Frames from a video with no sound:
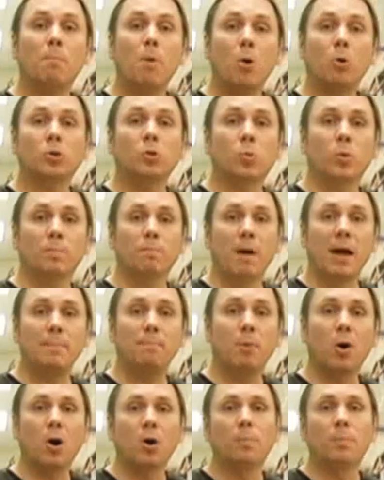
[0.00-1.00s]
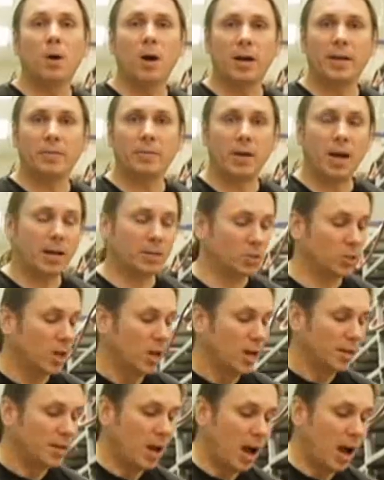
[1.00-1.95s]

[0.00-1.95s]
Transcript: most with my ball pythons.